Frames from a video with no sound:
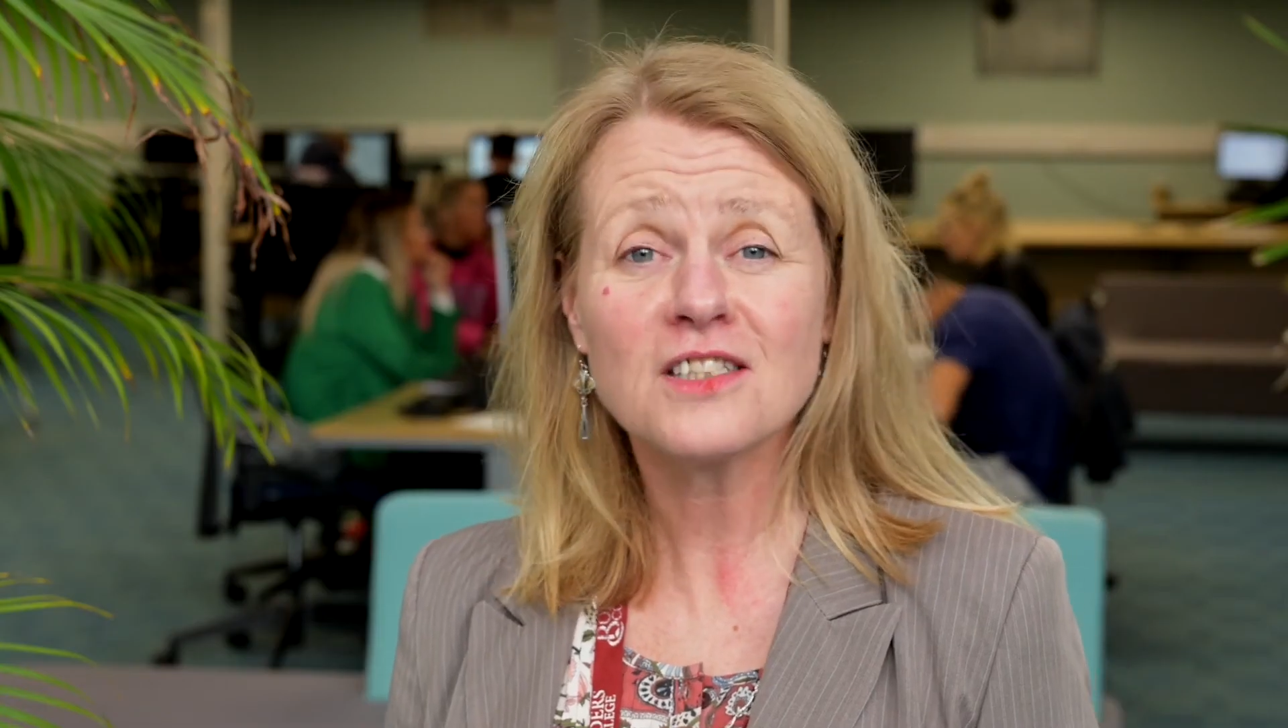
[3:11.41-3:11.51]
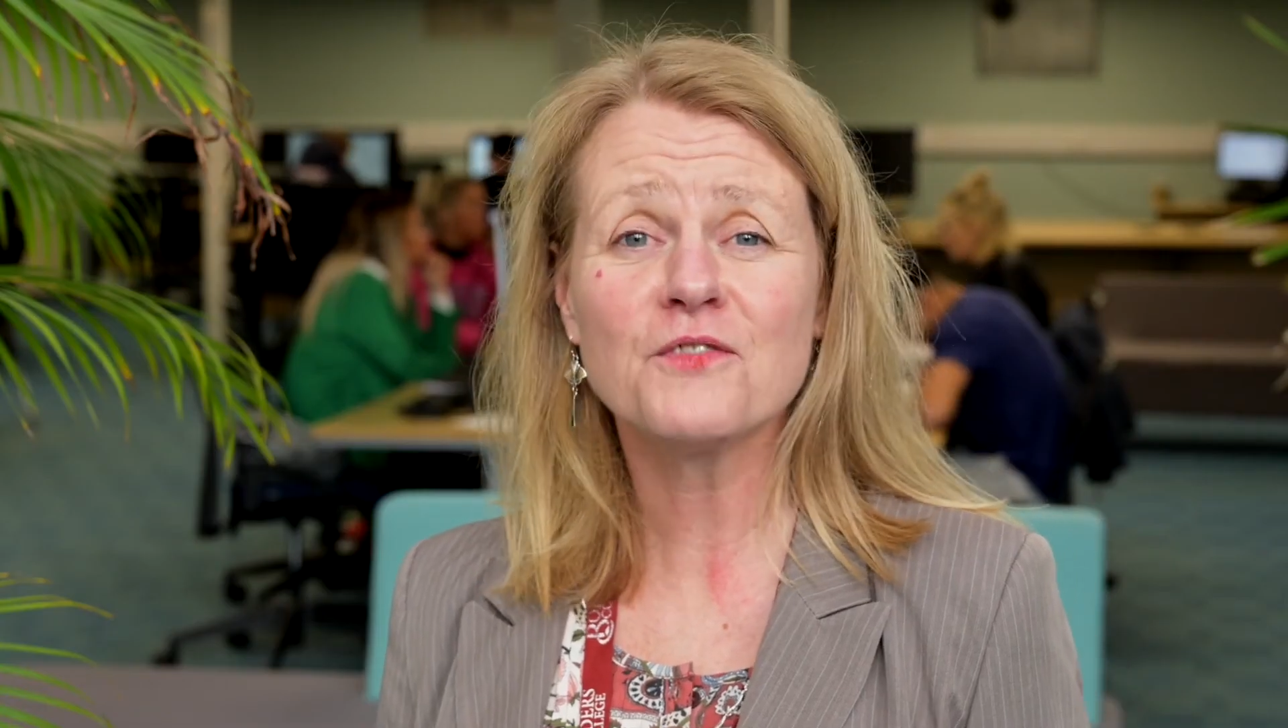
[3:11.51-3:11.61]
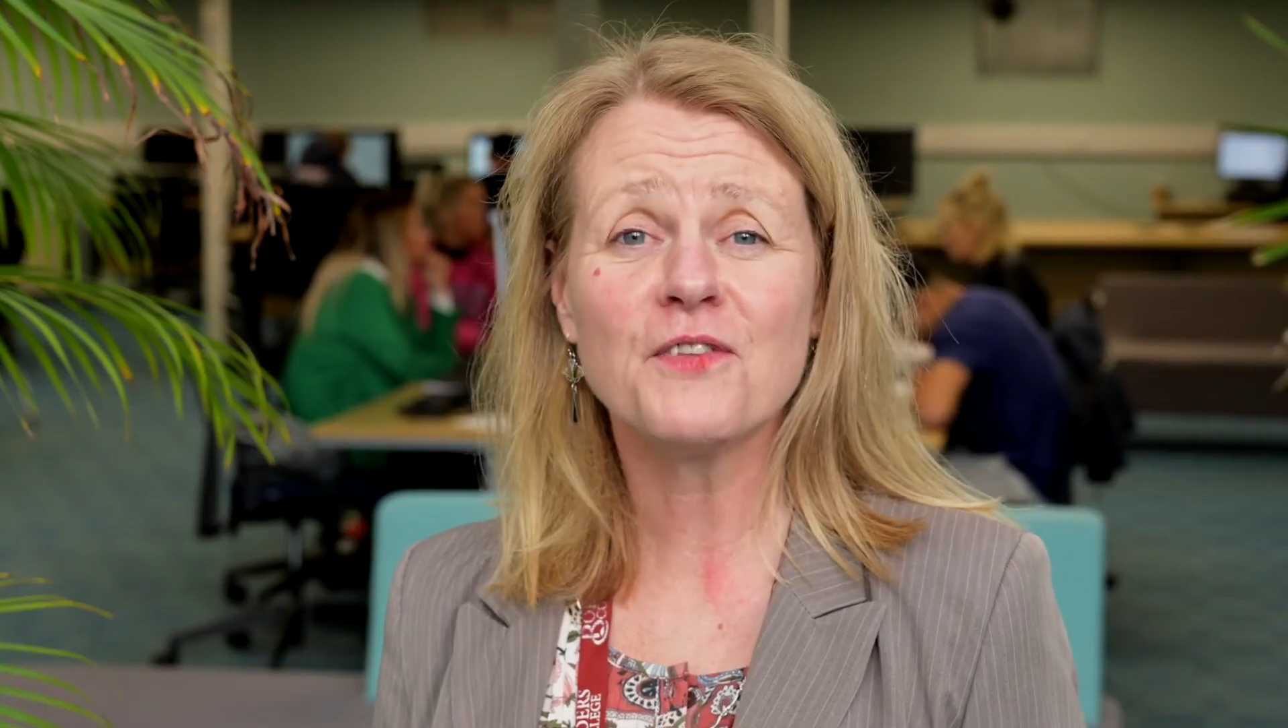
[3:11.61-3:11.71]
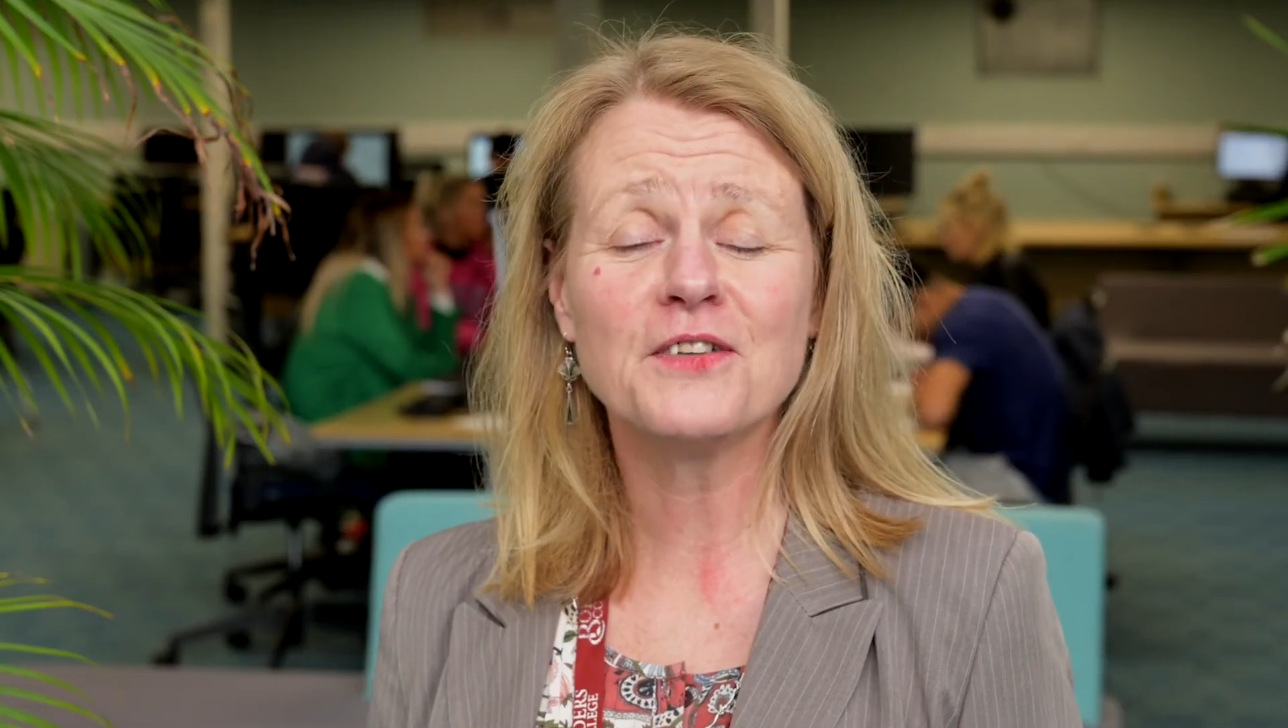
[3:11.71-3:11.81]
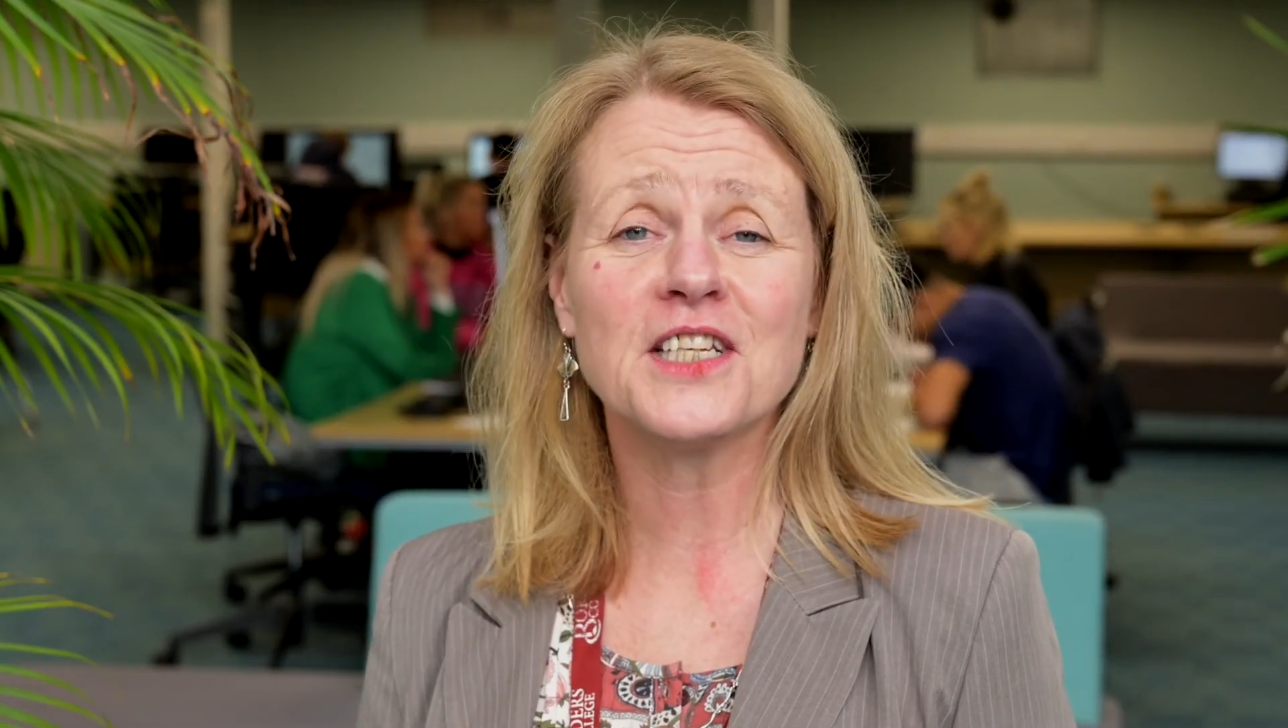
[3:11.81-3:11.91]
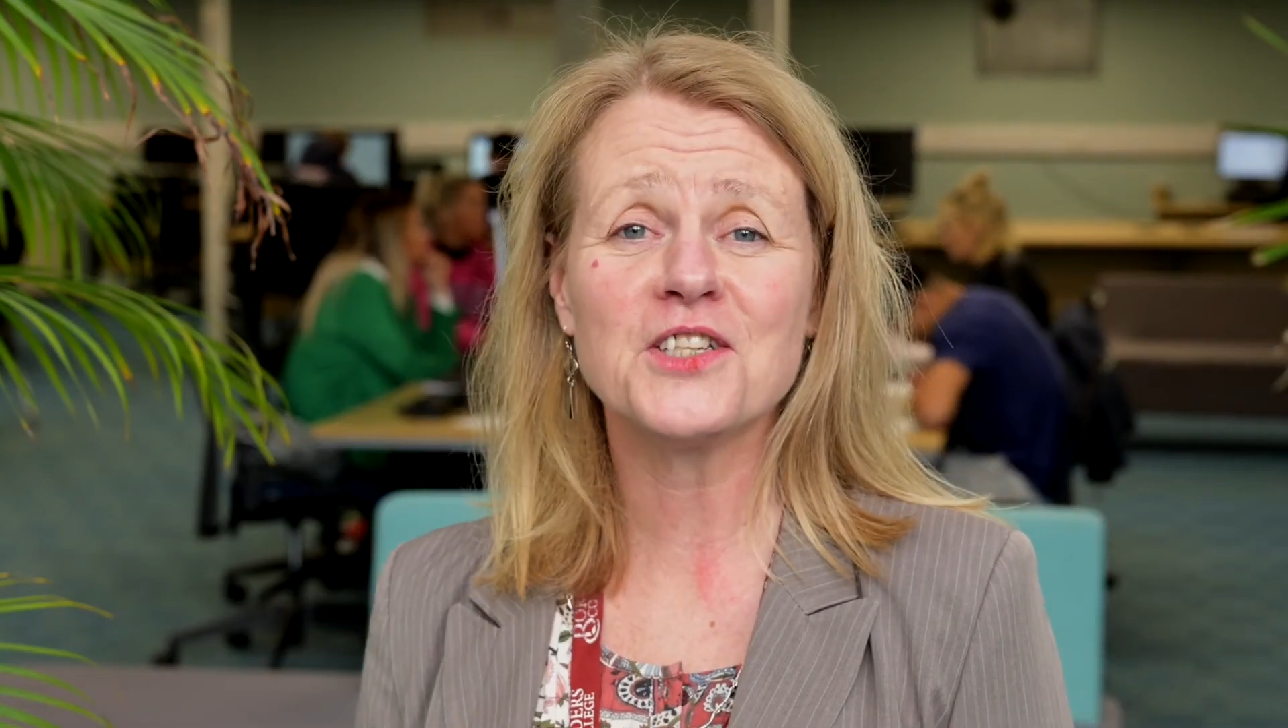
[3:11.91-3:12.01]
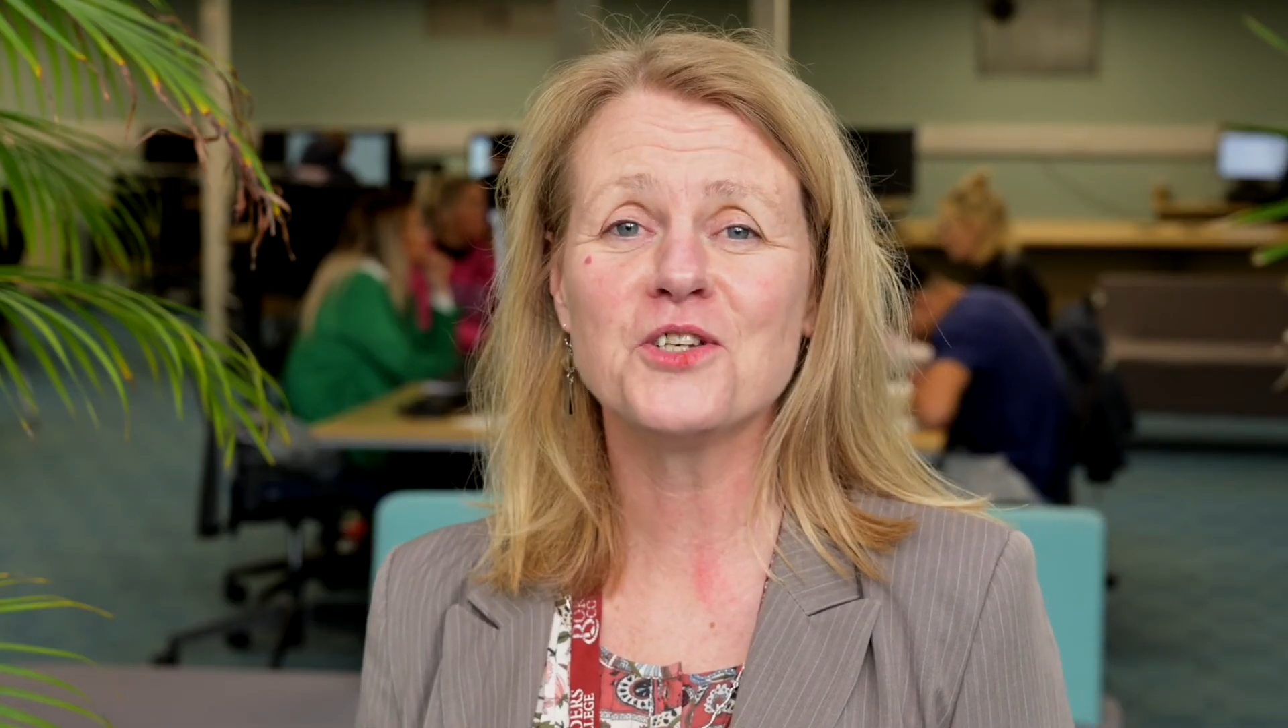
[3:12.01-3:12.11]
of foundation